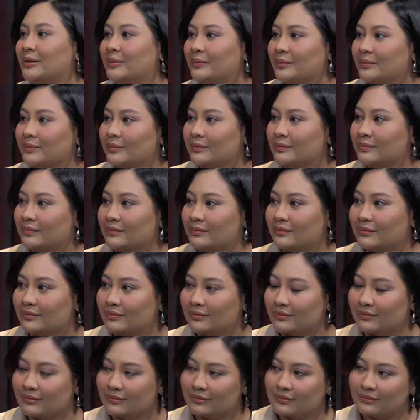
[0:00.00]

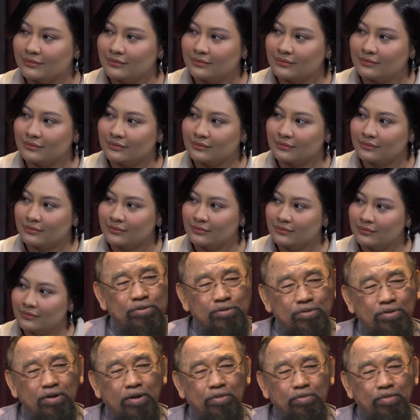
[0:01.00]
Banting has developed
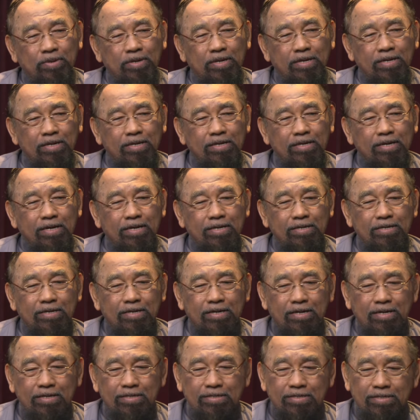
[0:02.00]
also rapidly and
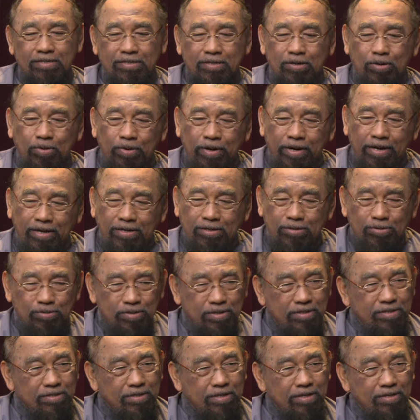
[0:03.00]
is going
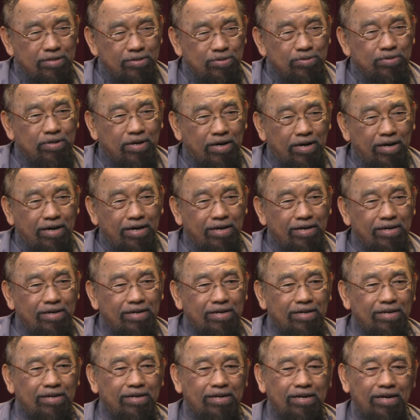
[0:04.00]
to the Jugra,
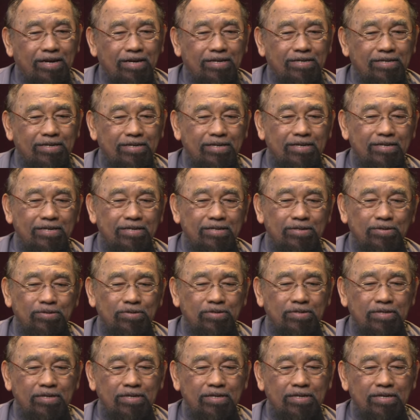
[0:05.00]
and you
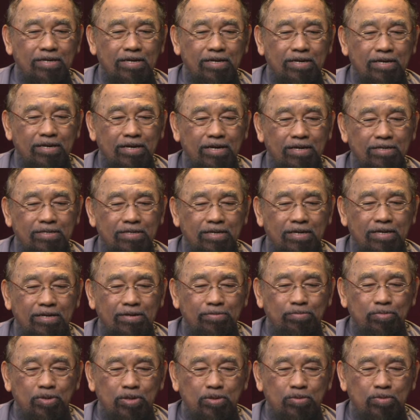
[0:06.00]
see actually
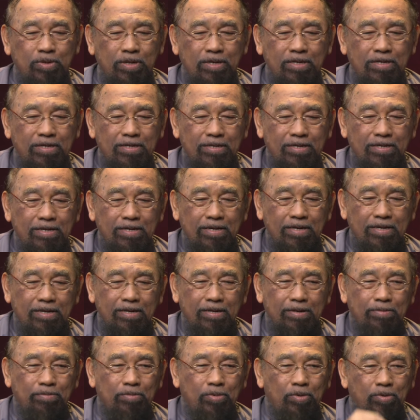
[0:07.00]
between
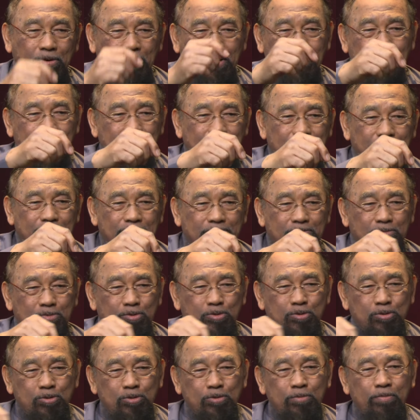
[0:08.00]
Morib
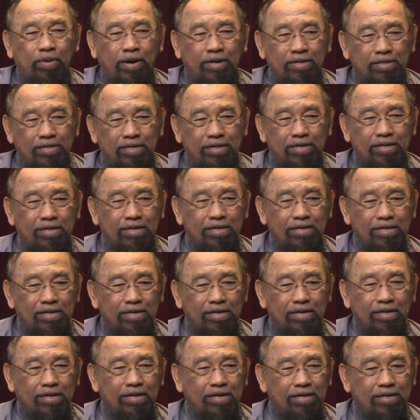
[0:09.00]
to Banting,
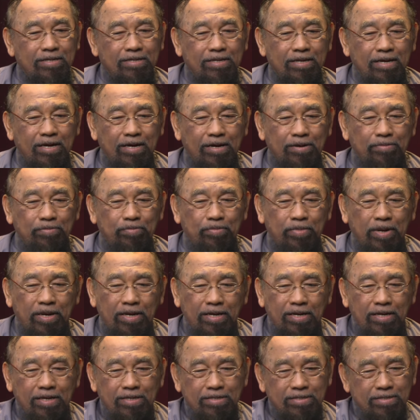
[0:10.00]
there are
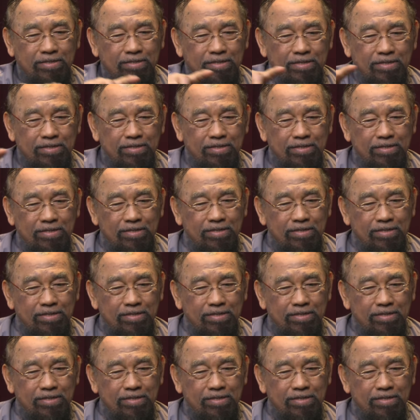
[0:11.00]
many historical